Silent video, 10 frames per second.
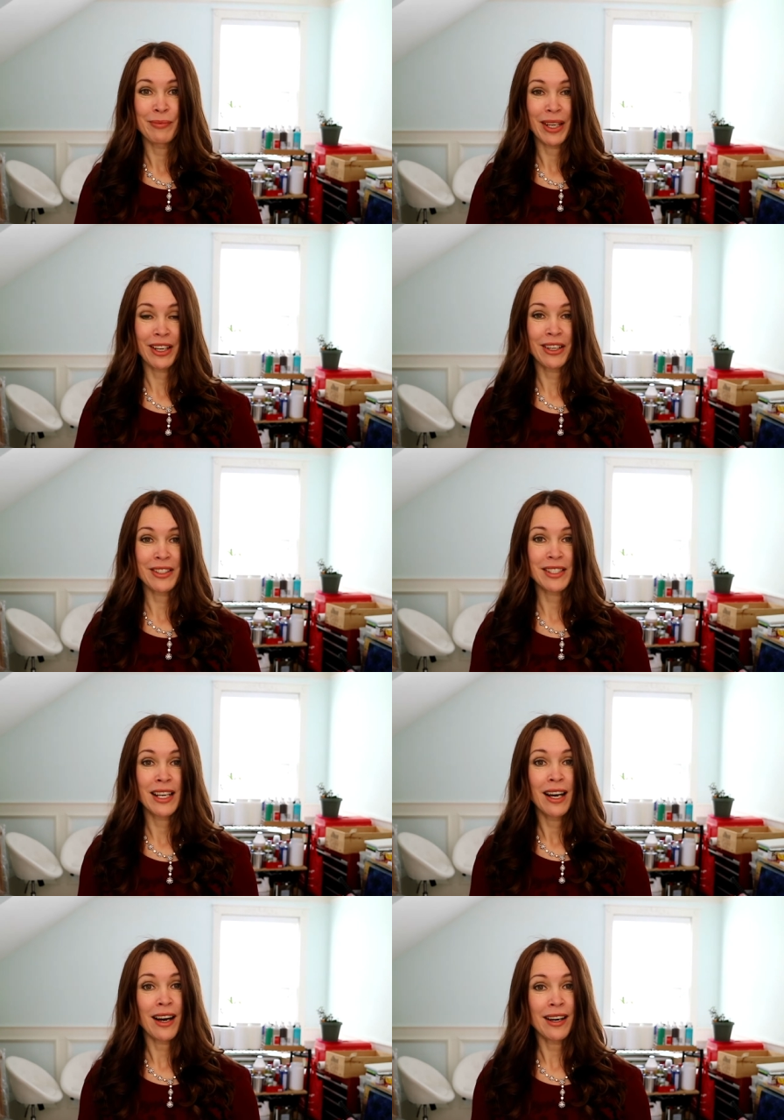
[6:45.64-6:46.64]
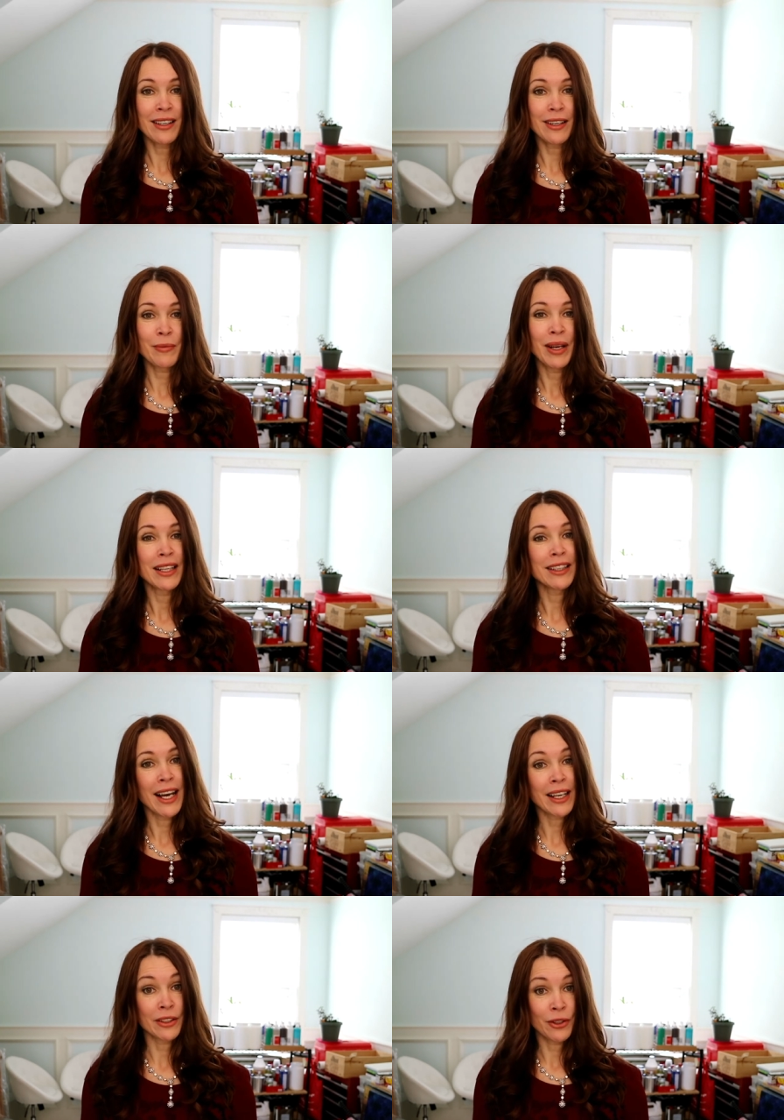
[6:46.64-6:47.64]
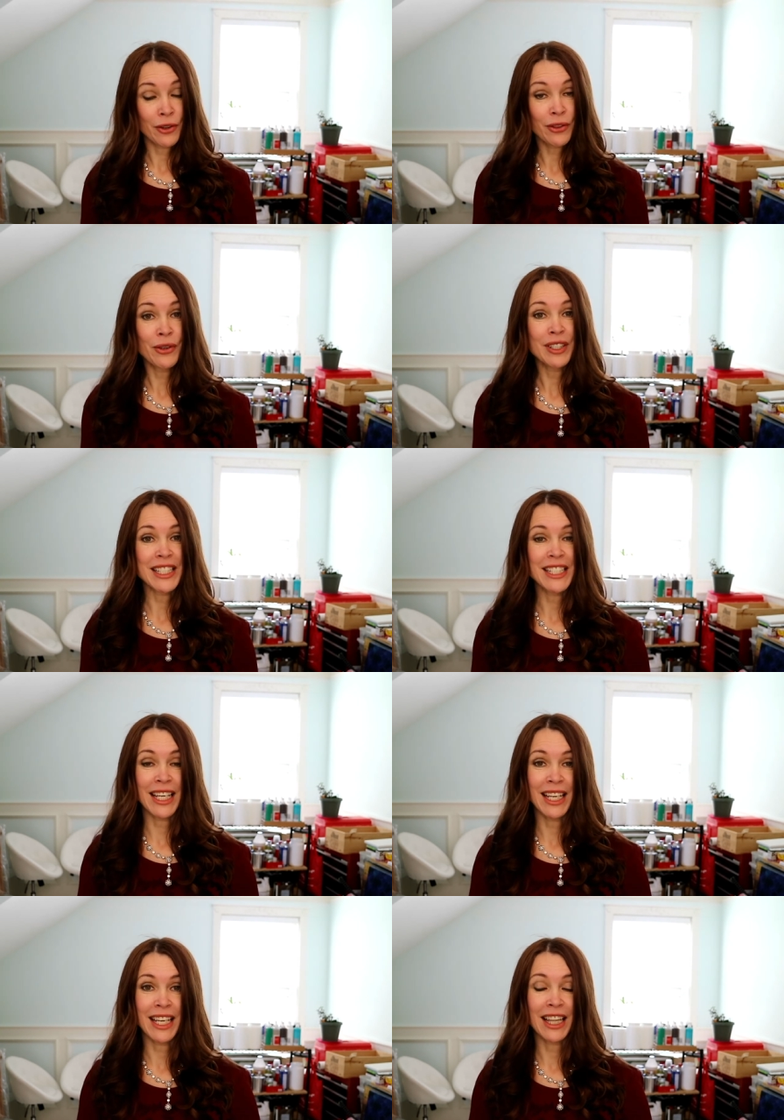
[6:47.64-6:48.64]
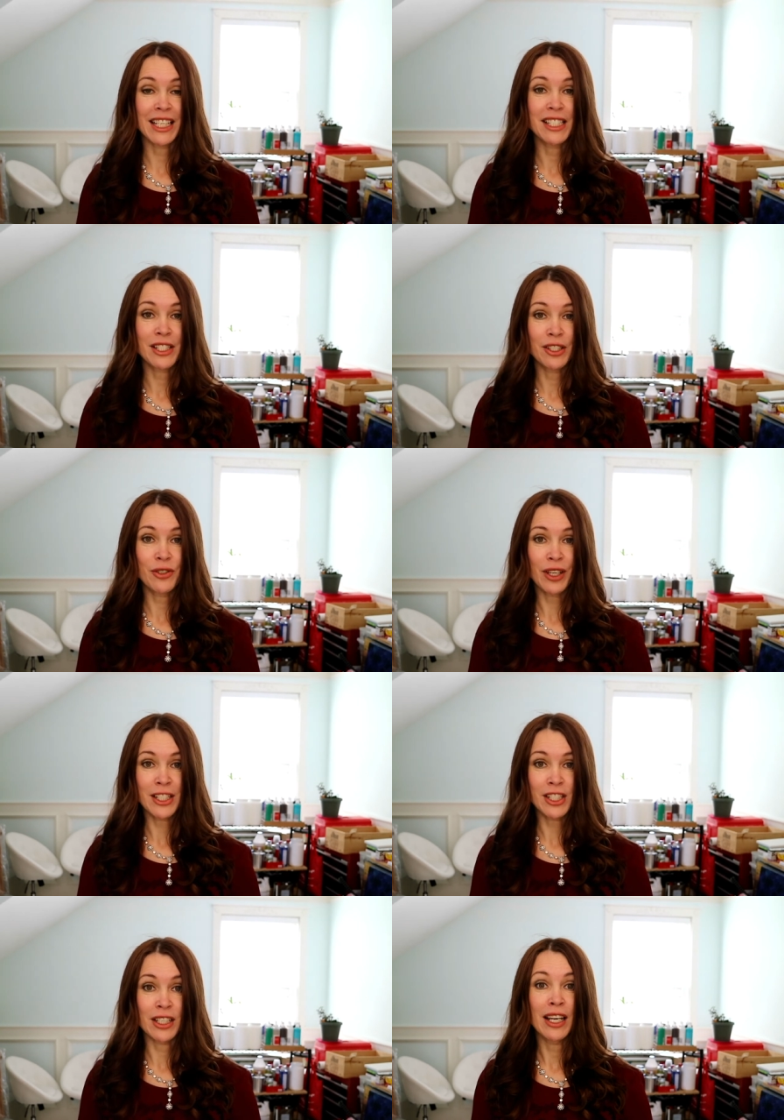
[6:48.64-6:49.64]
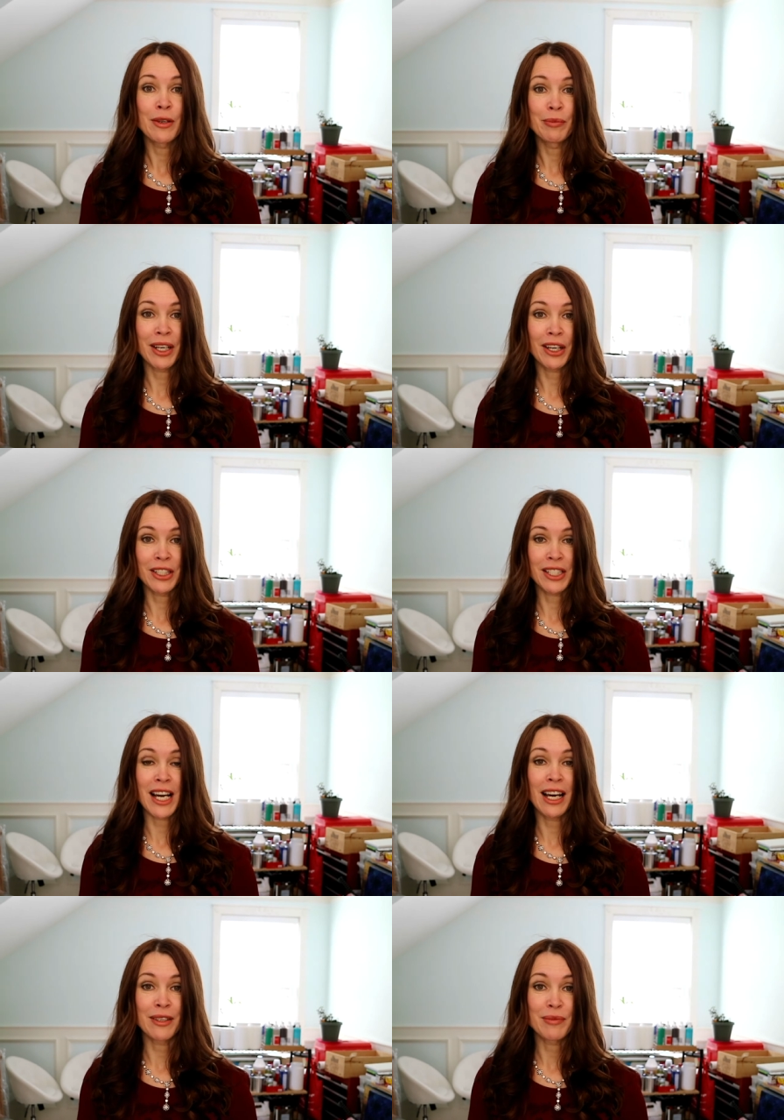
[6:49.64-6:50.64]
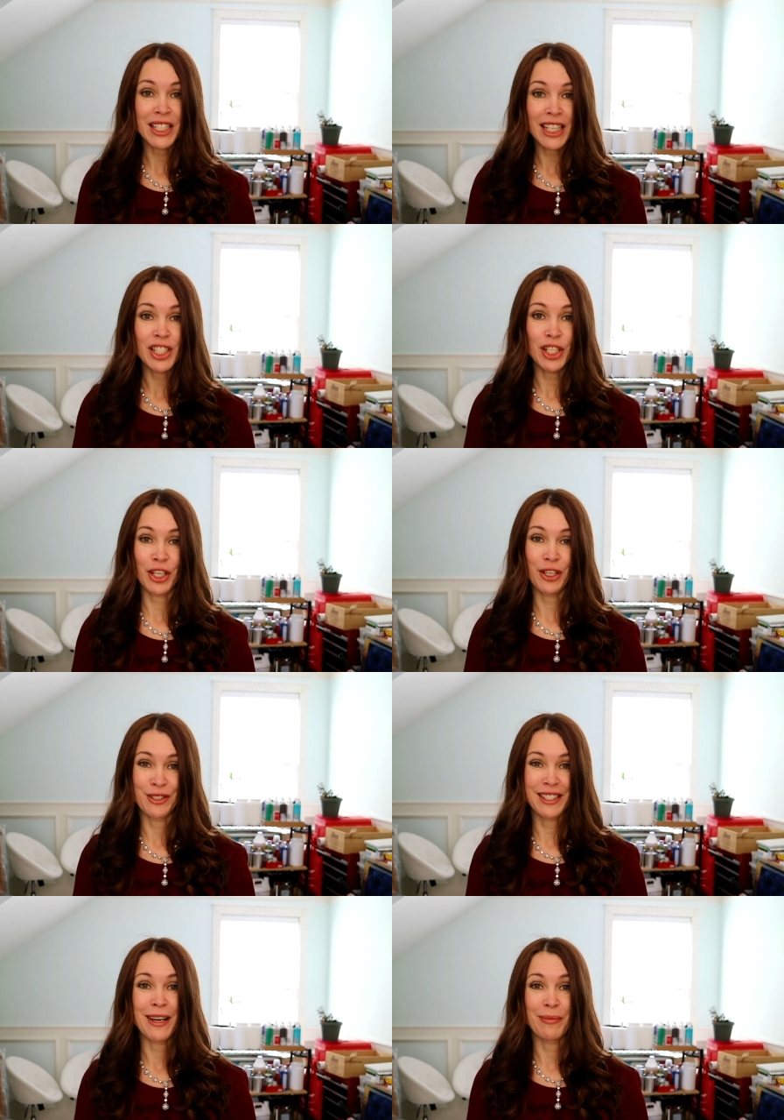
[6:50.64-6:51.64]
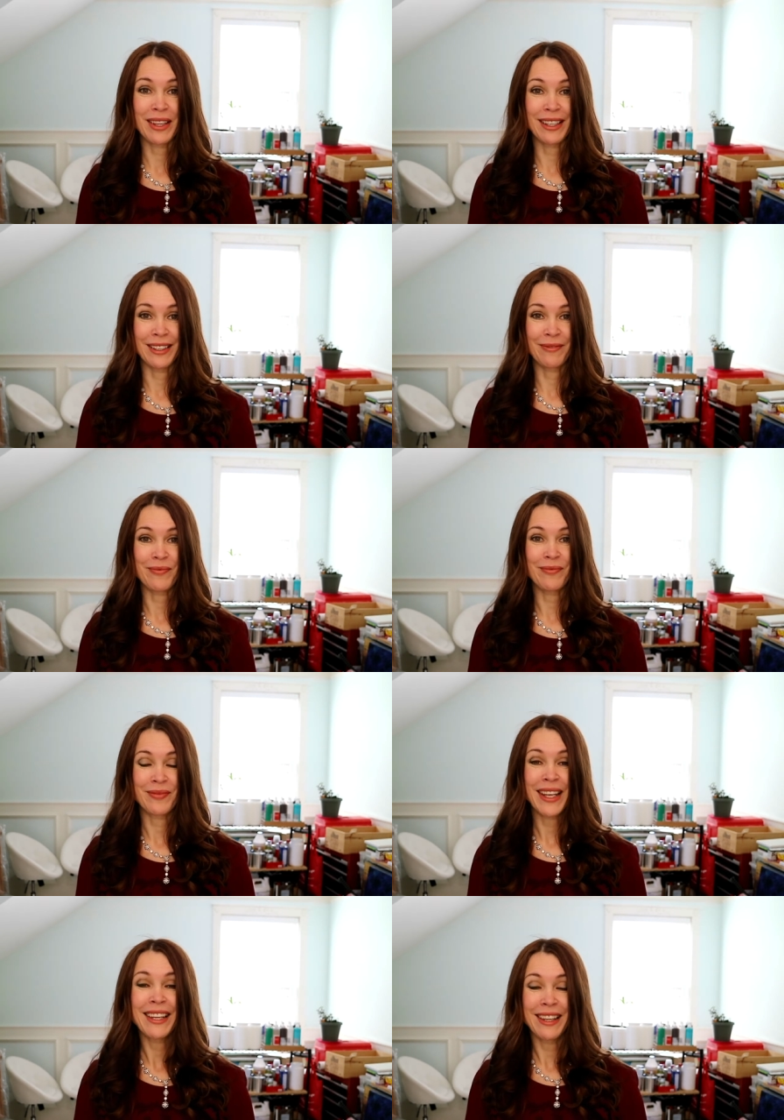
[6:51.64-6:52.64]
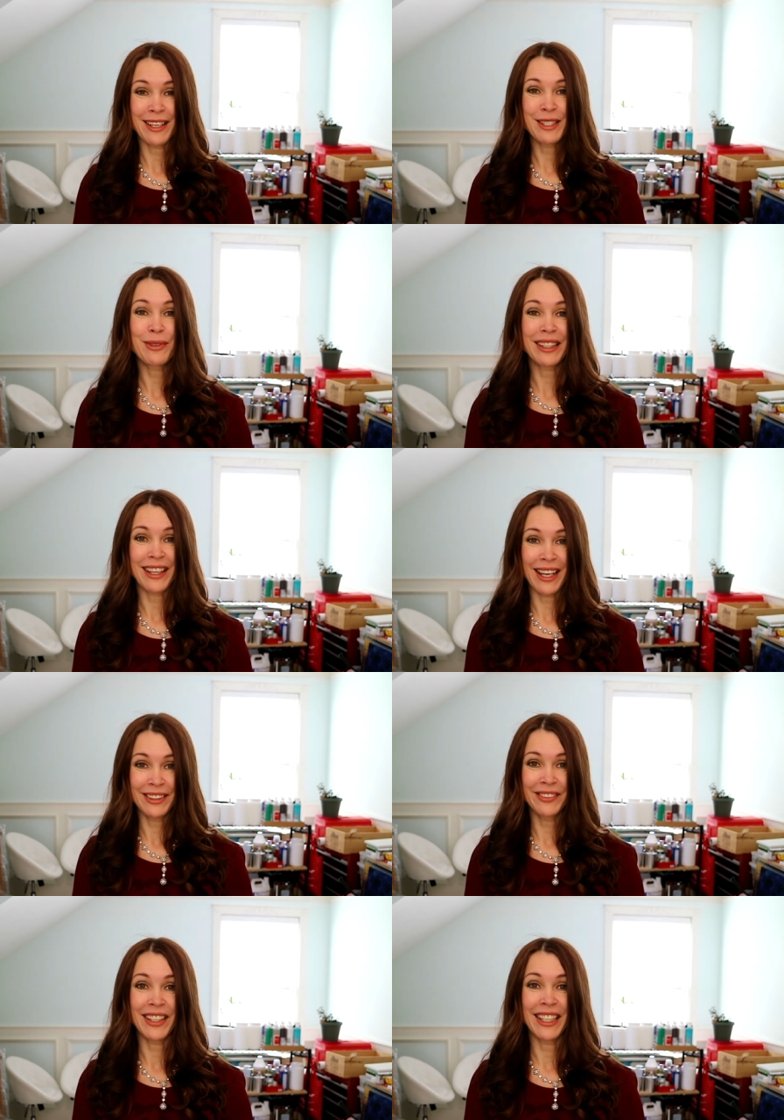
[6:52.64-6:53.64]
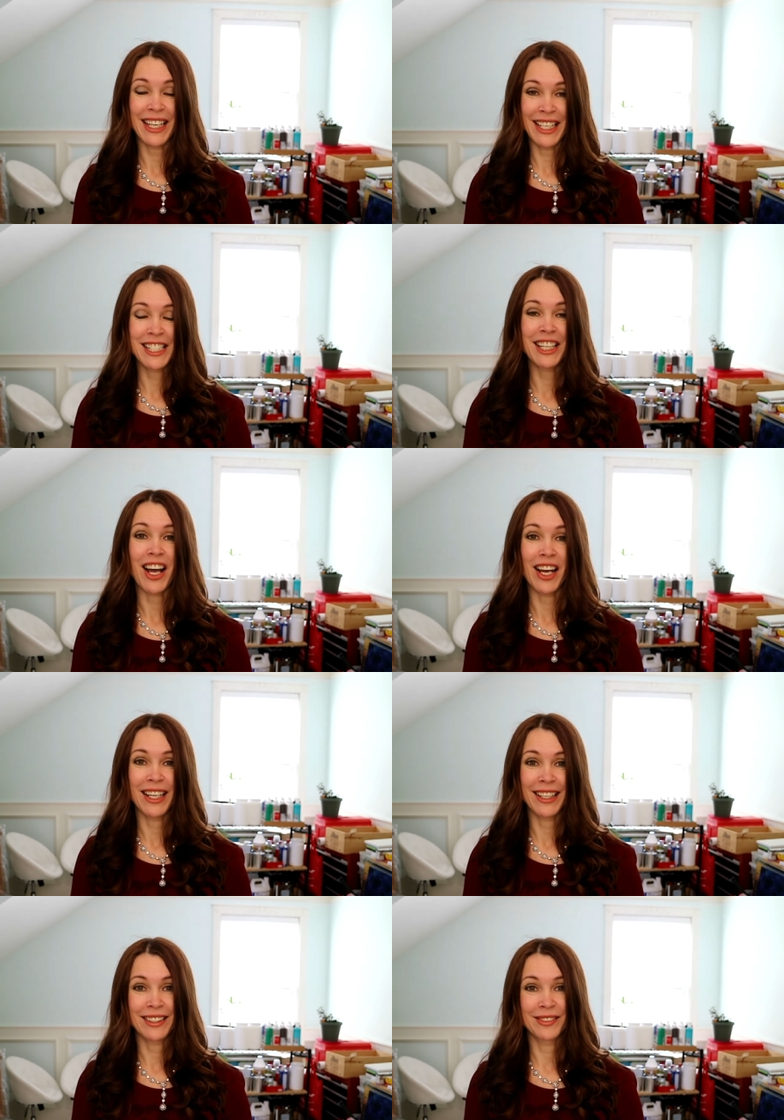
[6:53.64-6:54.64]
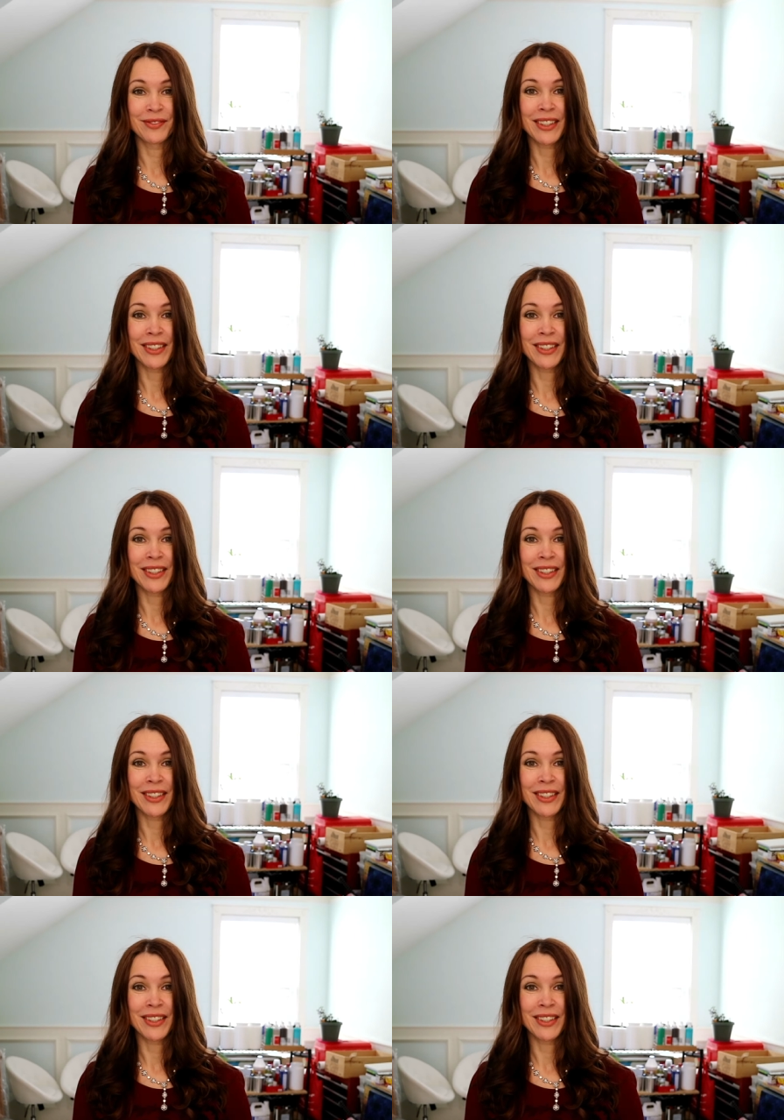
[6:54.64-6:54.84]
because I am like an authority in this situation because I am teaching you something. That's what Latvian is like.